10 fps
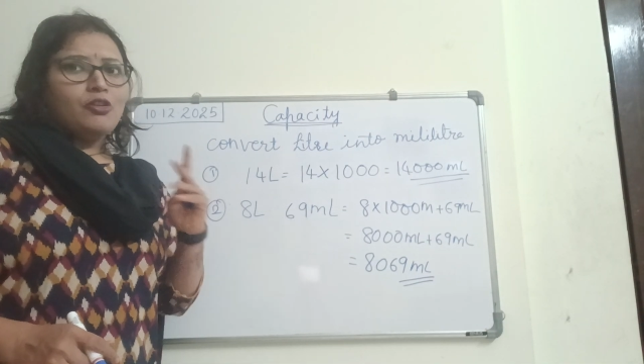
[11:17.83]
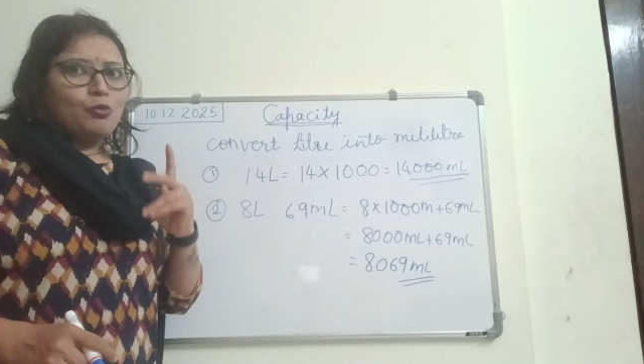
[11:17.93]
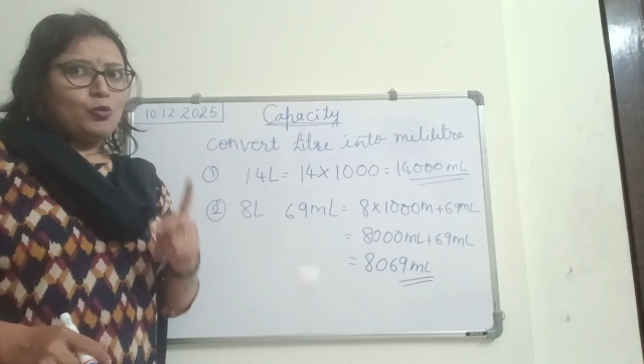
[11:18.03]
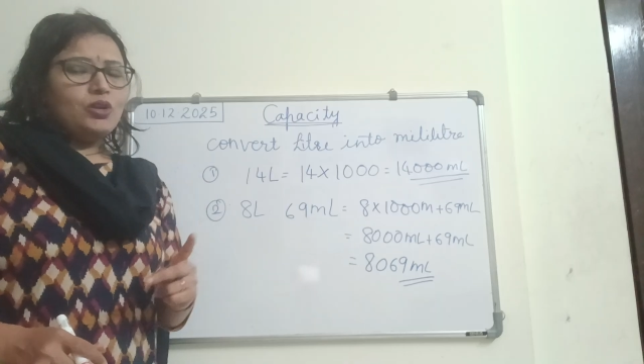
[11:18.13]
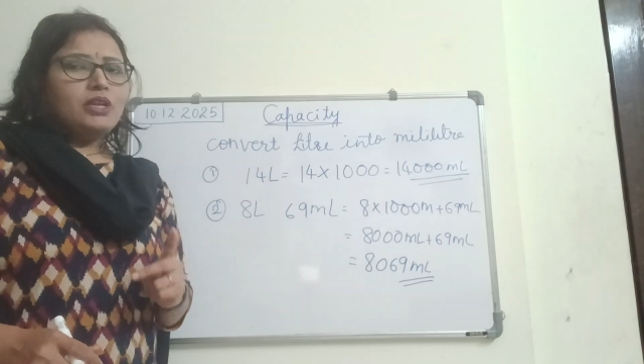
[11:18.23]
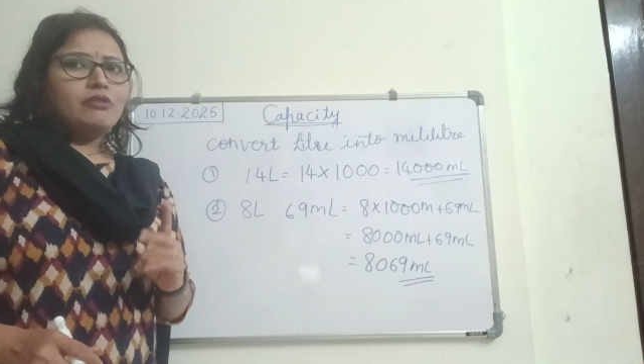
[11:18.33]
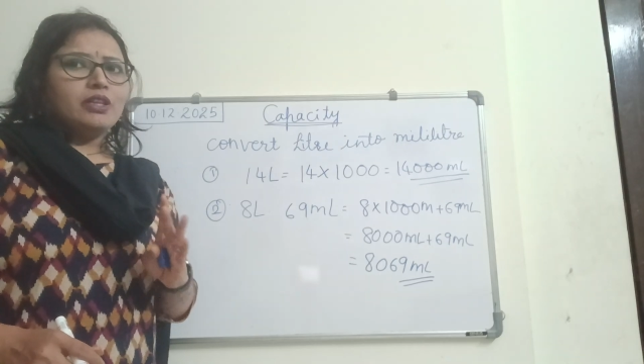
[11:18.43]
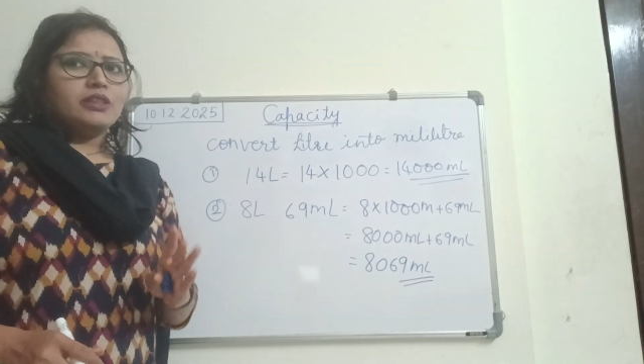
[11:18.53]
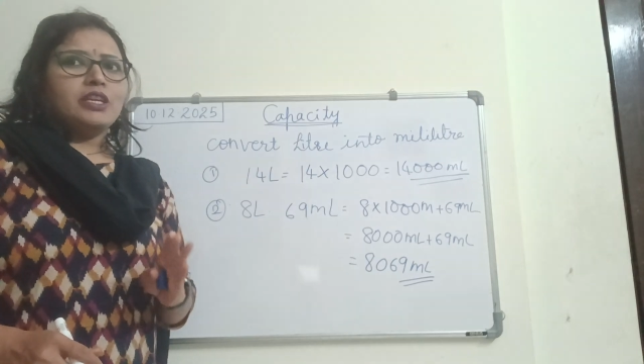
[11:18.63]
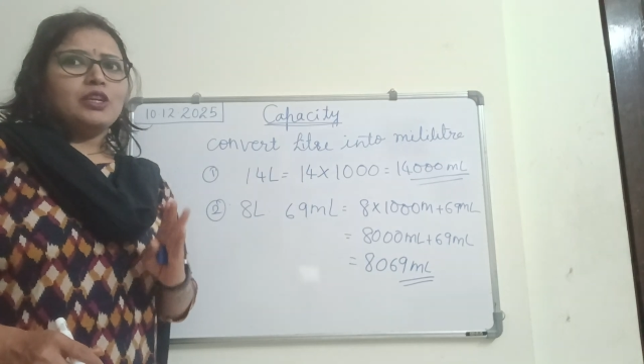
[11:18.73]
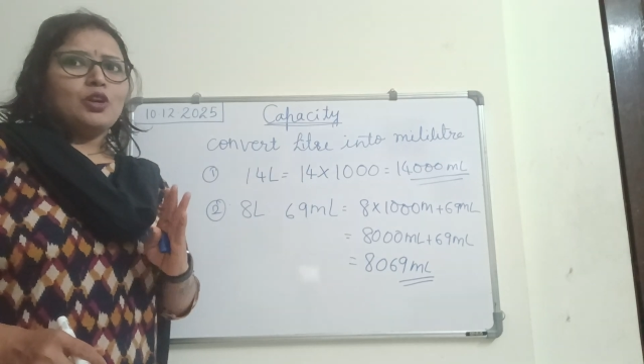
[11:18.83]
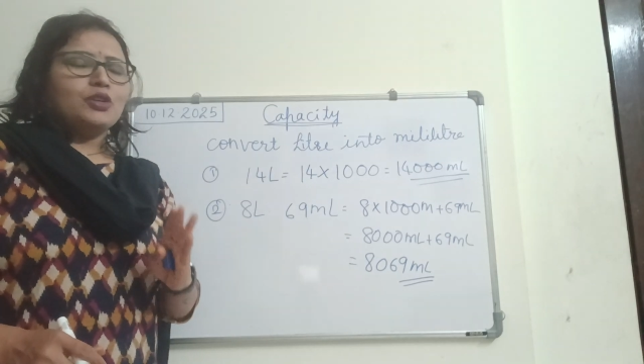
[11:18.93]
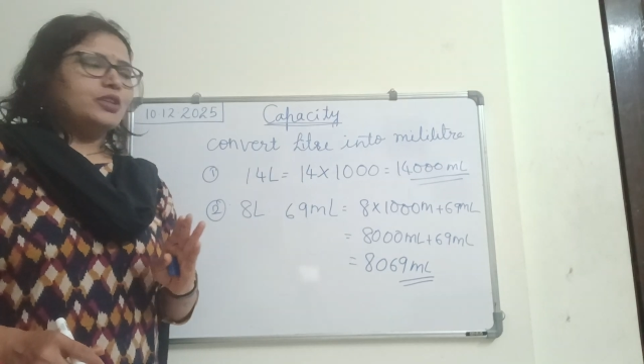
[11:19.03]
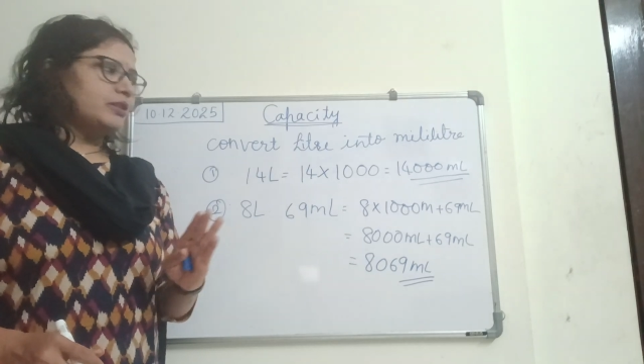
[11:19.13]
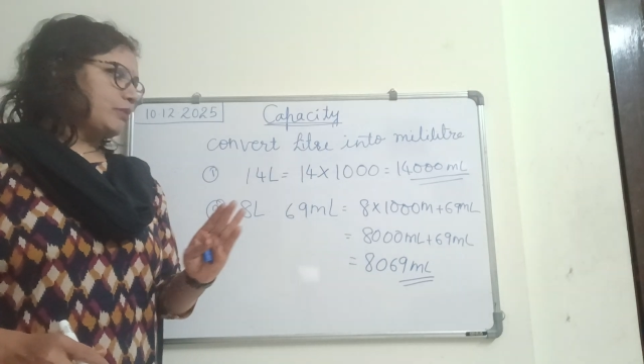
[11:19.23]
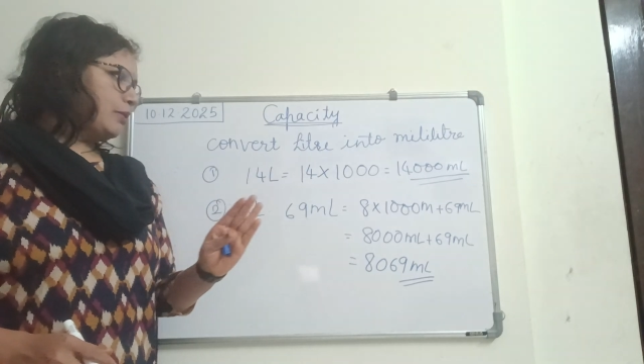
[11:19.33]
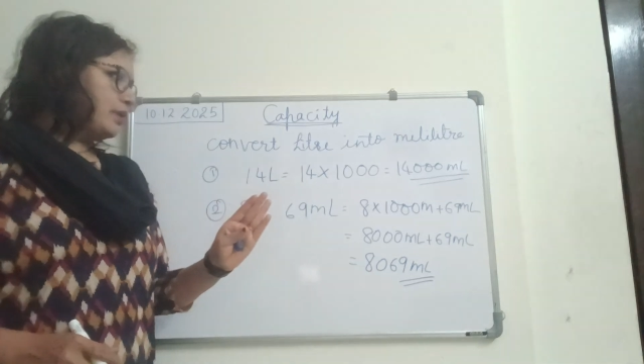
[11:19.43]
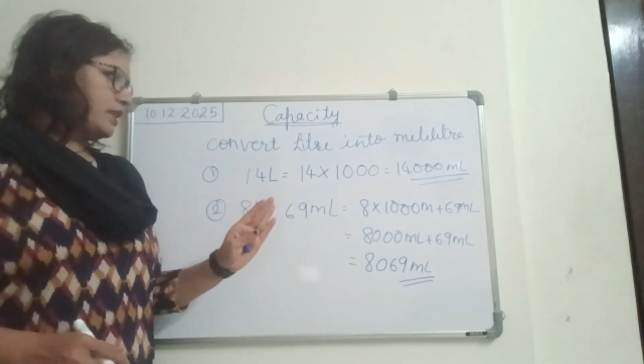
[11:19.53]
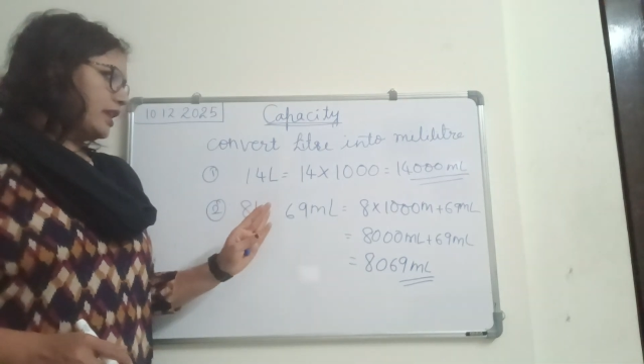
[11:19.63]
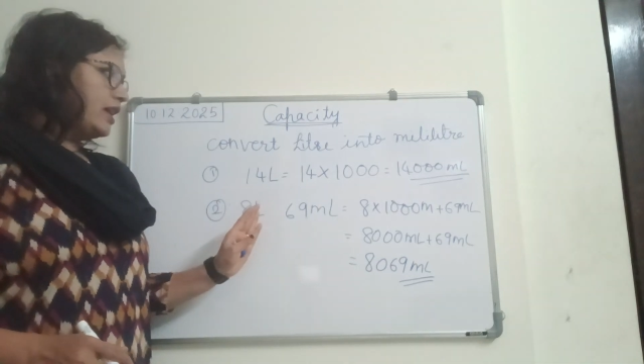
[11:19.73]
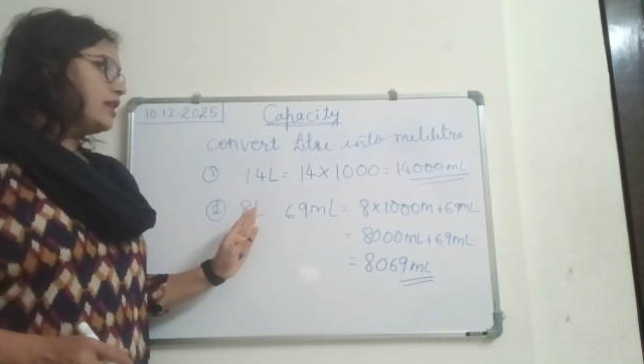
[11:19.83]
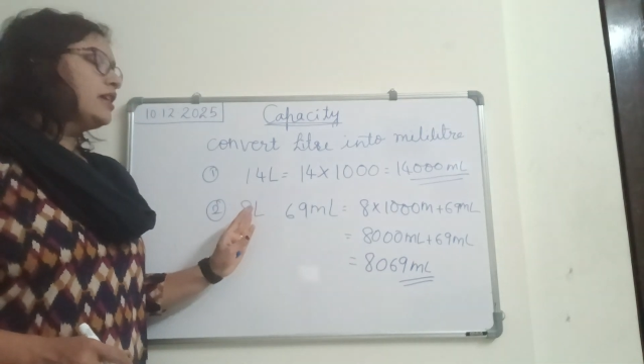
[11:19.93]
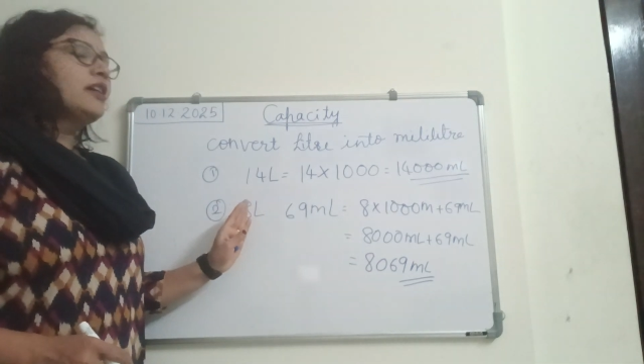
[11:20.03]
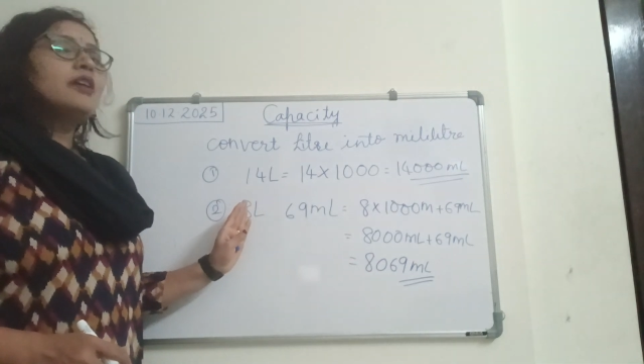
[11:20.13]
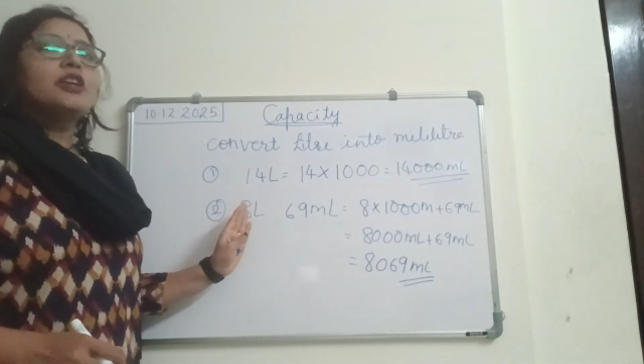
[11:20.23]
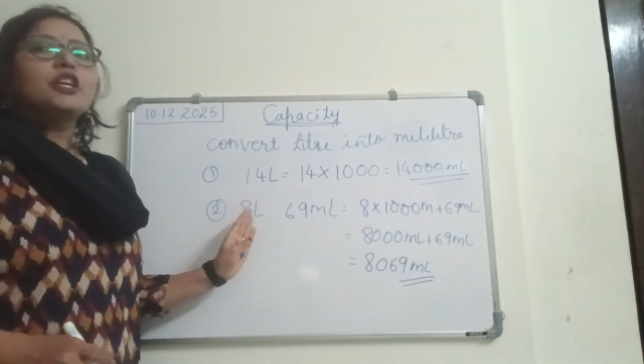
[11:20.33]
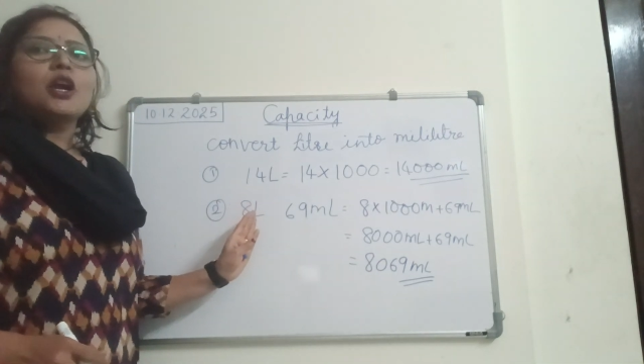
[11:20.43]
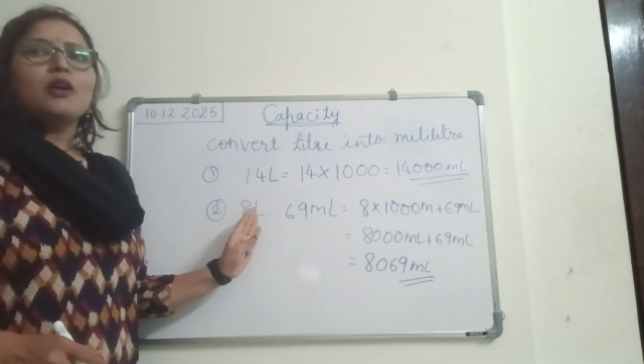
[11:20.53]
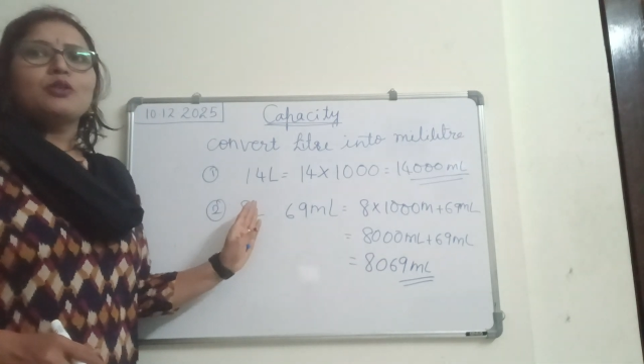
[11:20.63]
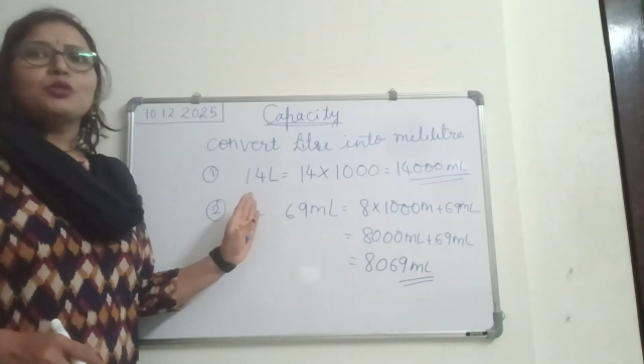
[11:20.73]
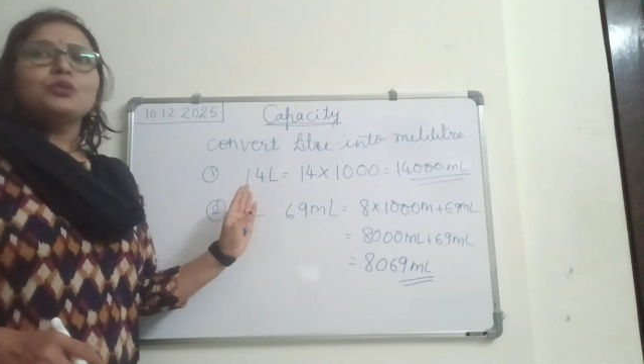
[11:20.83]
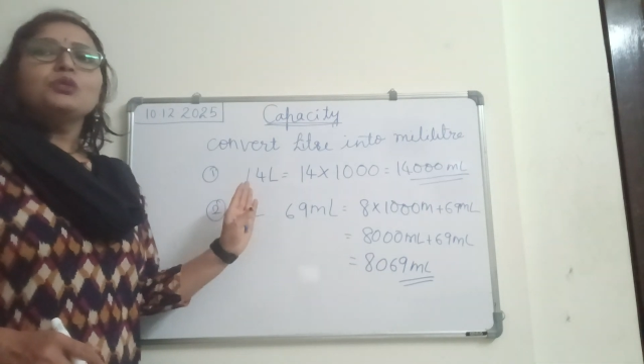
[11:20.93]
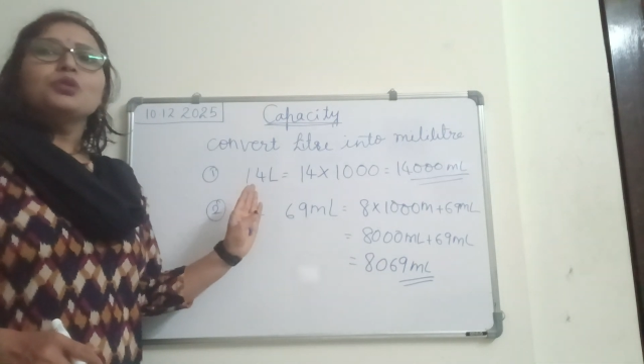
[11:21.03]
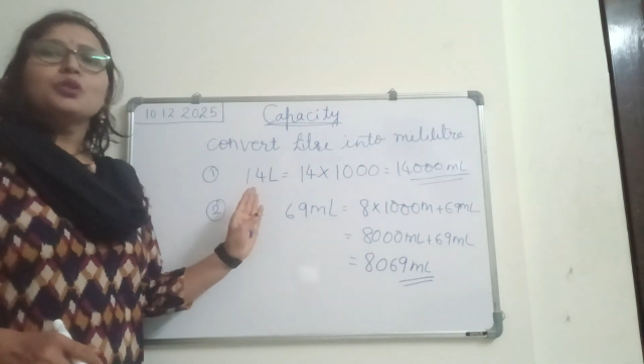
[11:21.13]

Only one thing you have to remember, that you have to,